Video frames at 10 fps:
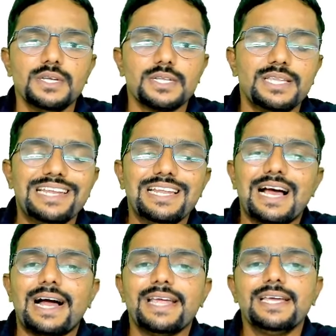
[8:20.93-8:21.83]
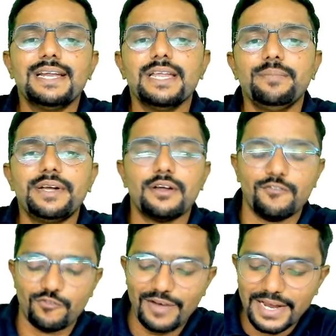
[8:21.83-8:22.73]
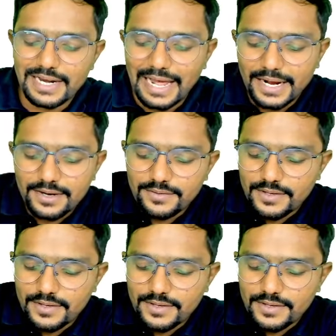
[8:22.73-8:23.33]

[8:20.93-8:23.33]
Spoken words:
then higher limit of 5 lakh.